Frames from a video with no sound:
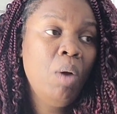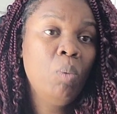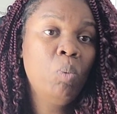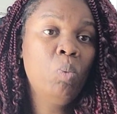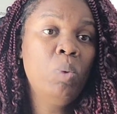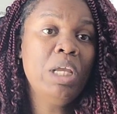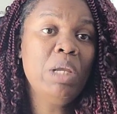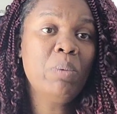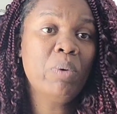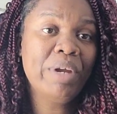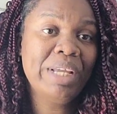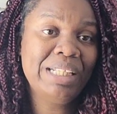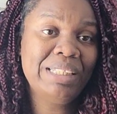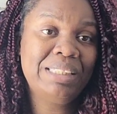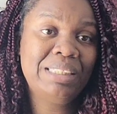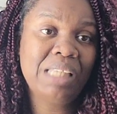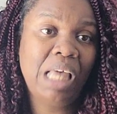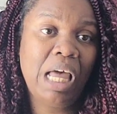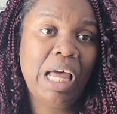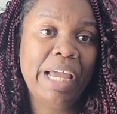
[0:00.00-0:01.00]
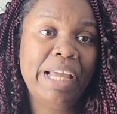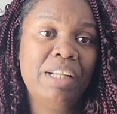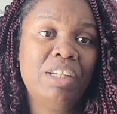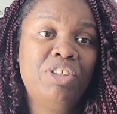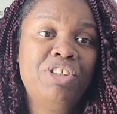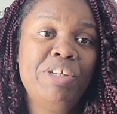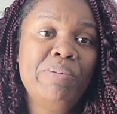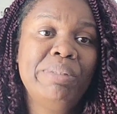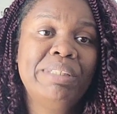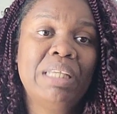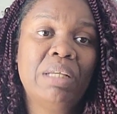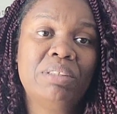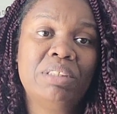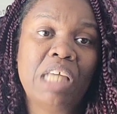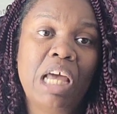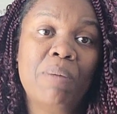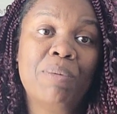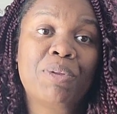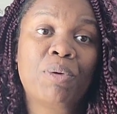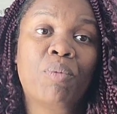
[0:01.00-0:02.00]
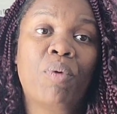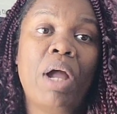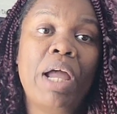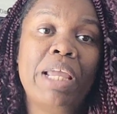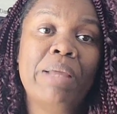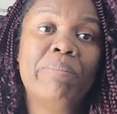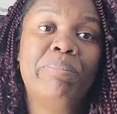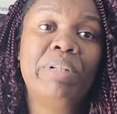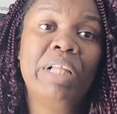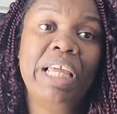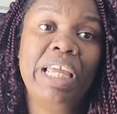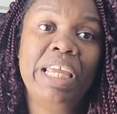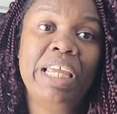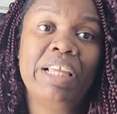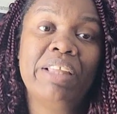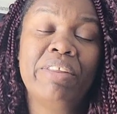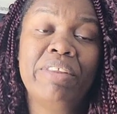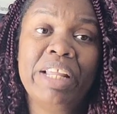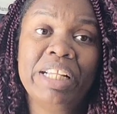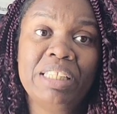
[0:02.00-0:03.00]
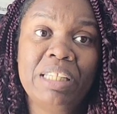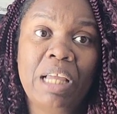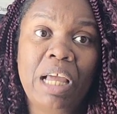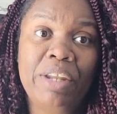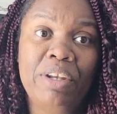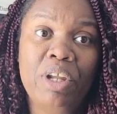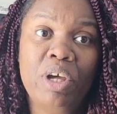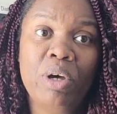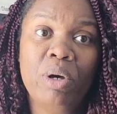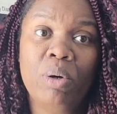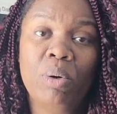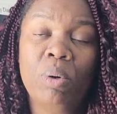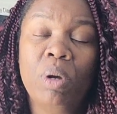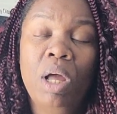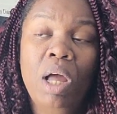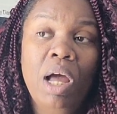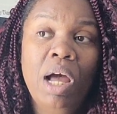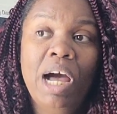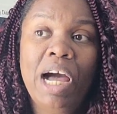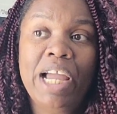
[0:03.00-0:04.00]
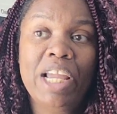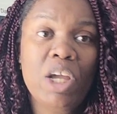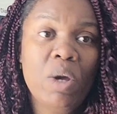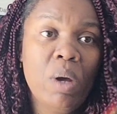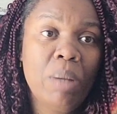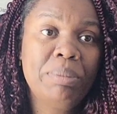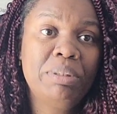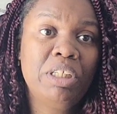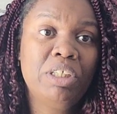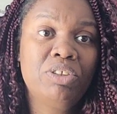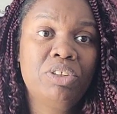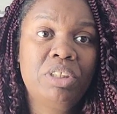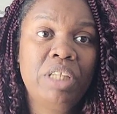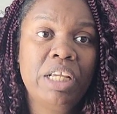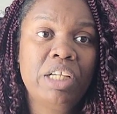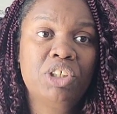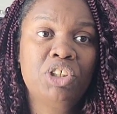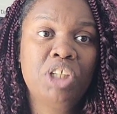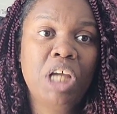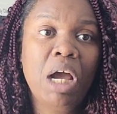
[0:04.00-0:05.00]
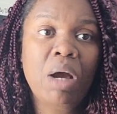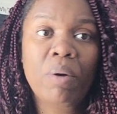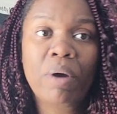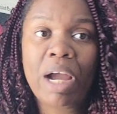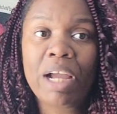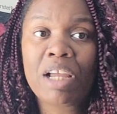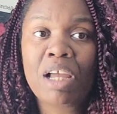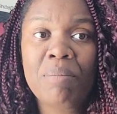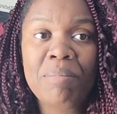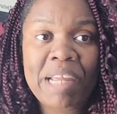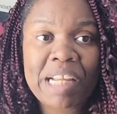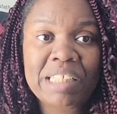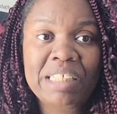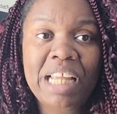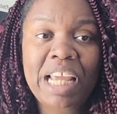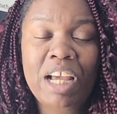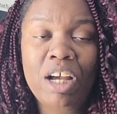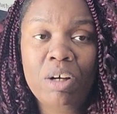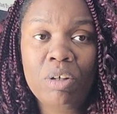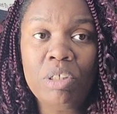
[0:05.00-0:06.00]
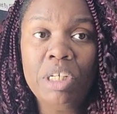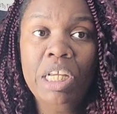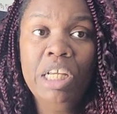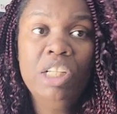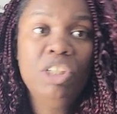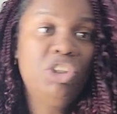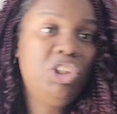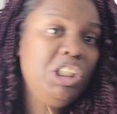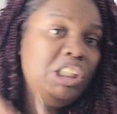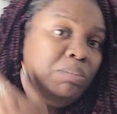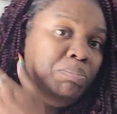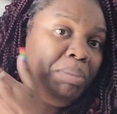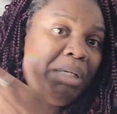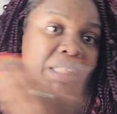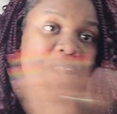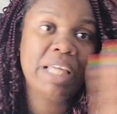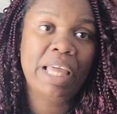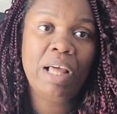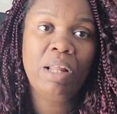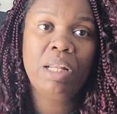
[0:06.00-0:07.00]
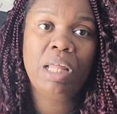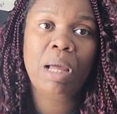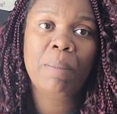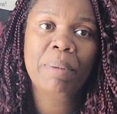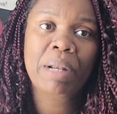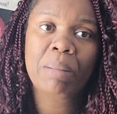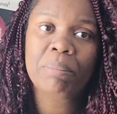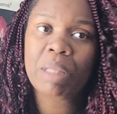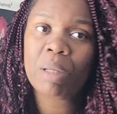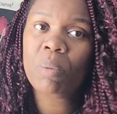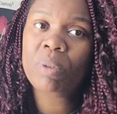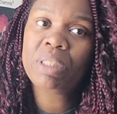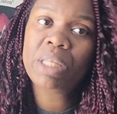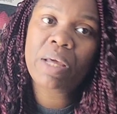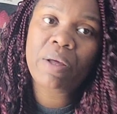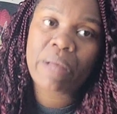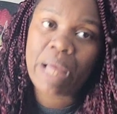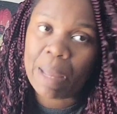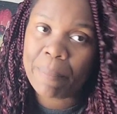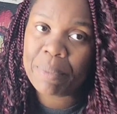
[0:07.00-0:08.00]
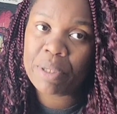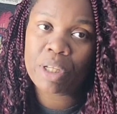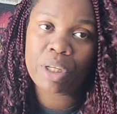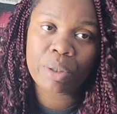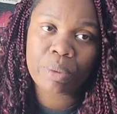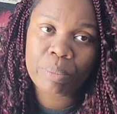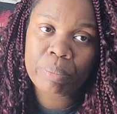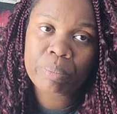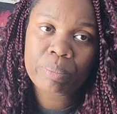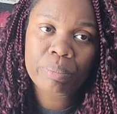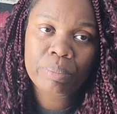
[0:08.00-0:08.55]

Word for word: We were inside. She was outside with Orion playing, and the next thing I know, I go upstairs to take a shower. I come back down. She's beat the hell up, and I'm like, "What the hell happened to you?"